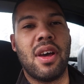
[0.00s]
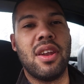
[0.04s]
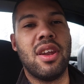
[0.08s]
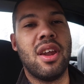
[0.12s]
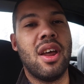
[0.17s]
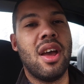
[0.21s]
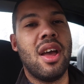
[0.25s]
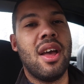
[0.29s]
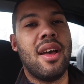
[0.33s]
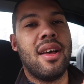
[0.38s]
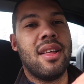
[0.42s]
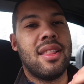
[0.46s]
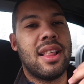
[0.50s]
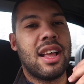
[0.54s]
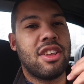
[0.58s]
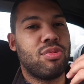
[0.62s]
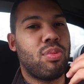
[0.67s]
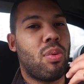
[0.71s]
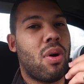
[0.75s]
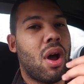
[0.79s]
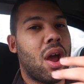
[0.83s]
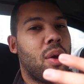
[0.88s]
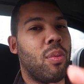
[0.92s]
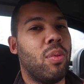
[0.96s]
and that's
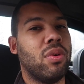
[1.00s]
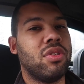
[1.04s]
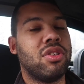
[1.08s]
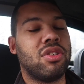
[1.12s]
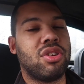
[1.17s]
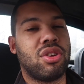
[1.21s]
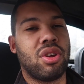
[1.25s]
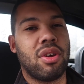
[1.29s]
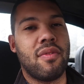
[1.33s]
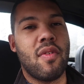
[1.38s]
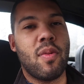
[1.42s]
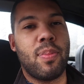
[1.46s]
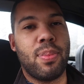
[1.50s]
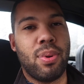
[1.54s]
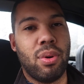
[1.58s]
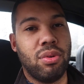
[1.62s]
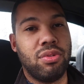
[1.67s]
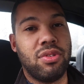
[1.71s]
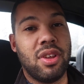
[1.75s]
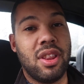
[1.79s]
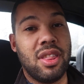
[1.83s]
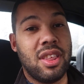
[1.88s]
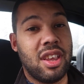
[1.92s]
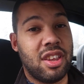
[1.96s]
why I wanted to
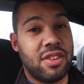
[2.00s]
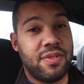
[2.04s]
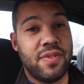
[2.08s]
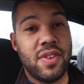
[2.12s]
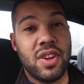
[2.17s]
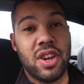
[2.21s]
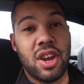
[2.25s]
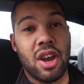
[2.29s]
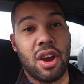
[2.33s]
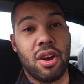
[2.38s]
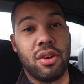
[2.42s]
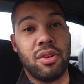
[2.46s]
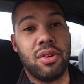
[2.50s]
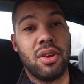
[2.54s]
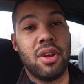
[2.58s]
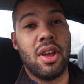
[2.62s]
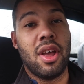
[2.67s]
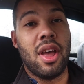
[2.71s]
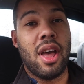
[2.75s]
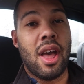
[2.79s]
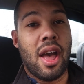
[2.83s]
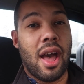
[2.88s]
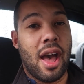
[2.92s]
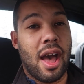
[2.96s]
report in this video.
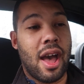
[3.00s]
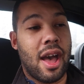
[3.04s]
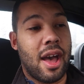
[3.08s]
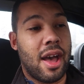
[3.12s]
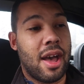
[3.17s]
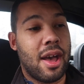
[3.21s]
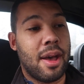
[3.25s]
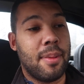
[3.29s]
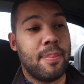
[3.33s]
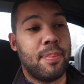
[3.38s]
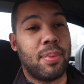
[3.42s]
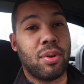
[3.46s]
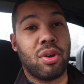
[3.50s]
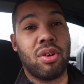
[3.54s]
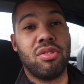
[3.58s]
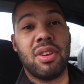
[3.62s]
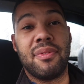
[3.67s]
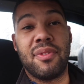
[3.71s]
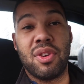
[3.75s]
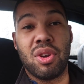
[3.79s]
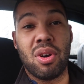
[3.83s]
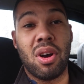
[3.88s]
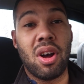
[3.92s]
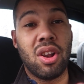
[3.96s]
Because
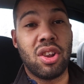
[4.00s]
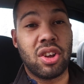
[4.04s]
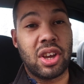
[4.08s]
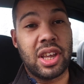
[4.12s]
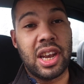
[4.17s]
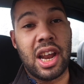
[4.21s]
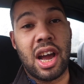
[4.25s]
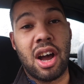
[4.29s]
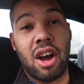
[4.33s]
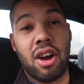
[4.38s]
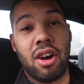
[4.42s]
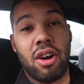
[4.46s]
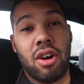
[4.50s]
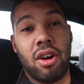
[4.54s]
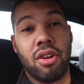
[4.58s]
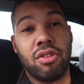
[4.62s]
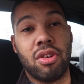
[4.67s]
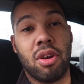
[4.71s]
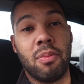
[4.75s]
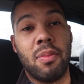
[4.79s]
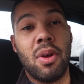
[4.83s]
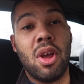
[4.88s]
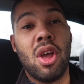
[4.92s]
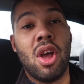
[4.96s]
if you are looking at a
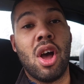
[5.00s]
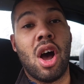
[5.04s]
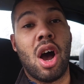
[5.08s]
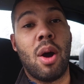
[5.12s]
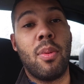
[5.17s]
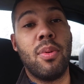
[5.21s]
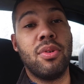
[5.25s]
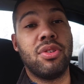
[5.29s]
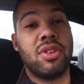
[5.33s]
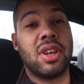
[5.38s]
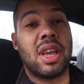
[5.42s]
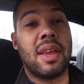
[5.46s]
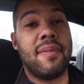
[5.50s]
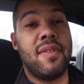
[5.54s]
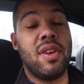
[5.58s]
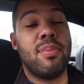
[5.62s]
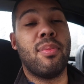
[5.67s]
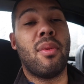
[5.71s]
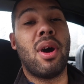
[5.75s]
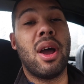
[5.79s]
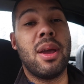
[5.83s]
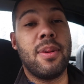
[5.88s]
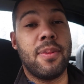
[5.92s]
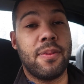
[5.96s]
hardtop, I want to give you
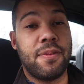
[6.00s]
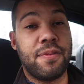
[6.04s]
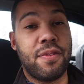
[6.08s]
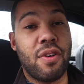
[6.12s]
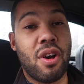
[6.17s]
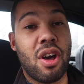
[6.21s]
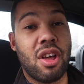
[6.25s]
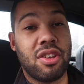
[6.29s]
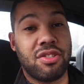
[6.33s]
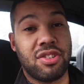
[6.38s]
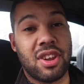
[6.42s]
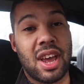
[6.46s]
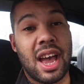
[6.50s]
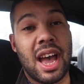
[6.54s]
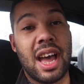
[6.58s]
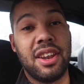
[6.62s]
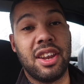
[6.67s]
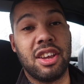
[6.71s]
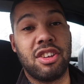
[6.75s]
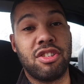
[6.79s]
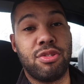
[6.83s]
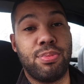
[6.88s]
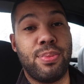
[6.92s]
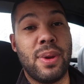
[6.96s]
my
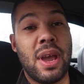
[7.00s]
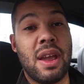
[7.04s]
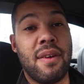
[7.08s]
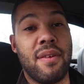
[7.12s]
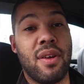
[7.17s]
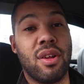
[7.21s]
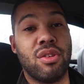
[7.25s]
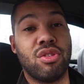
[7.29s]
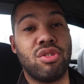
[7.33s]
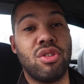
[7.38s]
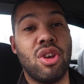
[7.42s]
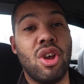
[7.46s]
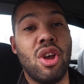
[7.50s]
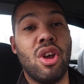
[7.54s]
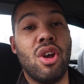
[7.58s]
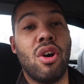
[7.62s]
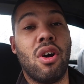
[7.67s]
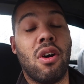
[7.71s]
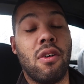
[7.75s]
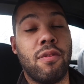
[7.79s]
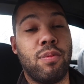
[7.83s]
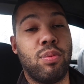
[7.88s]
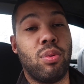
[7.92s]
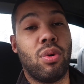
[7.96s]
first-hand experience
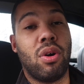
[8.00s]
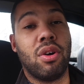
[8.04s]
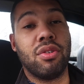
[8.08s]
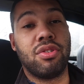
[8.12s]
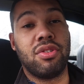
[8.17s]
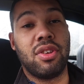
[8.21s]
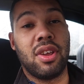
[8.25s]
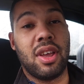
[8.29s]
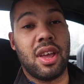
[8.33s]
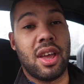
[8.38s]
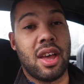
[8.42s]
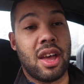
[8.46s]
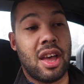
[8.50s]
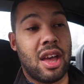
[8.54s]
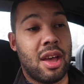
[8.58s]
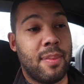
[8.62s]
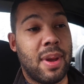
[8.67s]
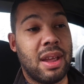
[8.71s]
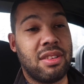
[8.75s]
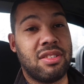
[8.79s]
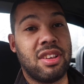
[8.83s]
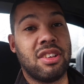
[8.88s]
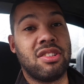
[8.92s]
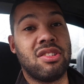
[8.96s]
of what
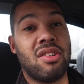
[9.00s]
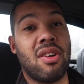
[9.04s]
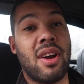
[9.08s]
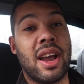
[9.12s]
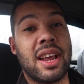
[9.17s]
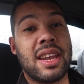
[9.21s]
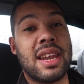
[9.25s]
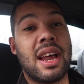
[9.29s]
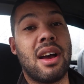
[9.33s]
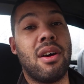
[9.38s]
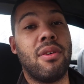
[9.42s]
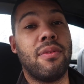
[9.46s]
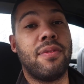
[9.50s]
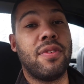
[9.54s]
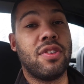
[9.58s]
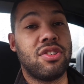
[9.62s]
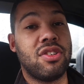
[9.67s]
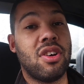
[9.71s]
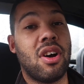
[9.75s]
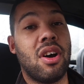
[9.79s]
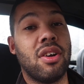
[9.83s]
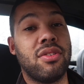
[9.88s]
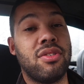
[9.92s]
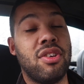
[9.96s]
it is like. Now, for
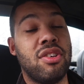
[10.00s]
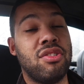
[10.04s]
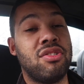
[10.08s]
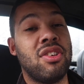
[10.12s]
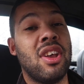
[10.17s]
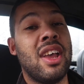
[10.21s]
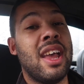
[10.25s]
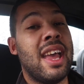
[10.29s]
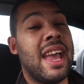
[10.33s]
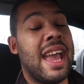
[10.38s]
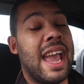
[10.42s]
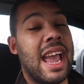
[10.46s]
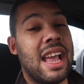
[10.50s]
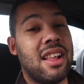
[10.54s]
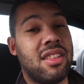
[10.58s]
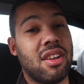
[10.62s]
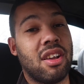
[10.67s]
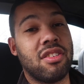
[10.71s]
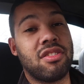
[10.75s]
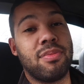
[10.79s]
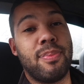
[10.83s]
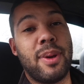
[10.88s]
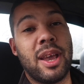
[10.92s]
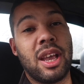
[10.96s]
starters, it
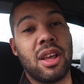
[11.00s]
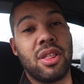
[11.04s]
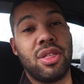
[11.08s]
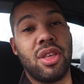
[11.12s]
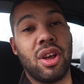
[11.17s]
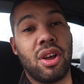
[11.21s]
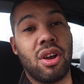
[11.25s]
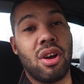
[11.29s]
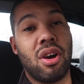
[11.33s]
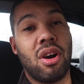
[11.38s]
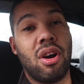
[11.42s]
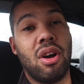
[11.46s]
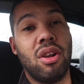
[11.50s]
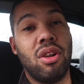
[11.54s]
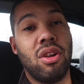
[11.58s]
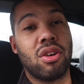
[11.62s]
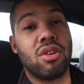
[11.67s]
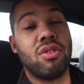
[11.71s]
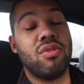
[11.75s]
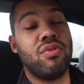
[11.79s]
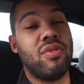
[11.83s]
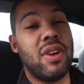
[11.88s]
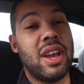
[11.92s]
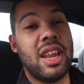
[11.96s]
does make the car
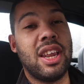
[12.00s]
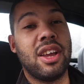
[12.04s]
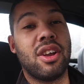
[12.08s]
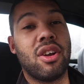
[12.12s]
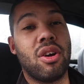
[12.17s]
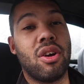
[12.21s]
look really